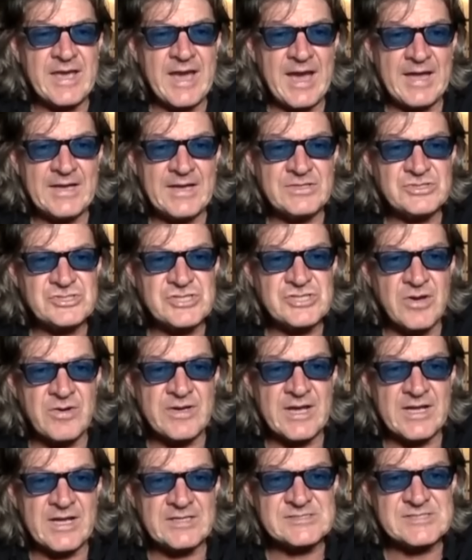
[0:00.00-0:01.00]
Hatton, Joe
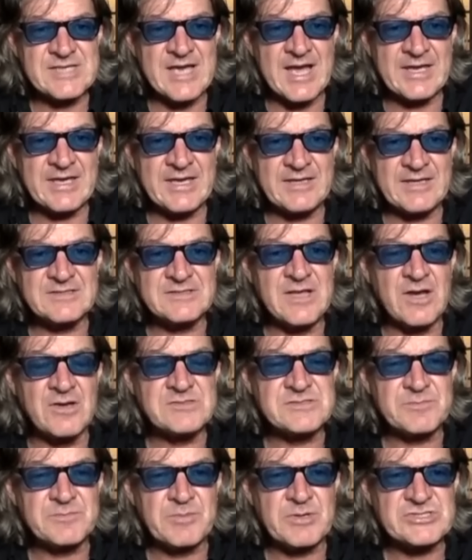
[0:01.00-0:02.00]
Calzaghe,
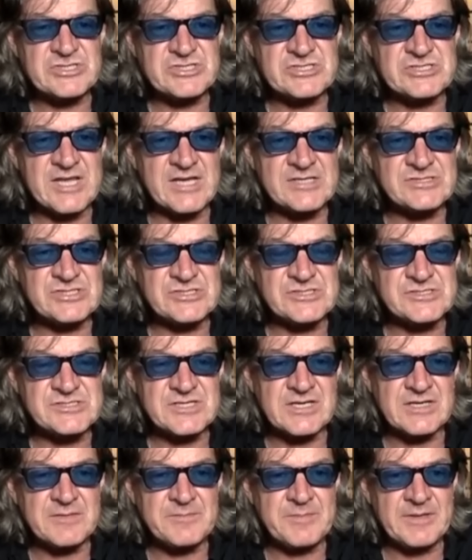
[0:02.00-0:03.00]
loads of British legends
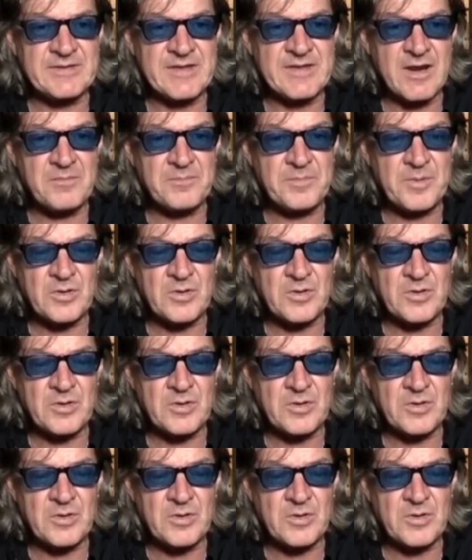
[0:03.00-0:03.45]
are going to be there.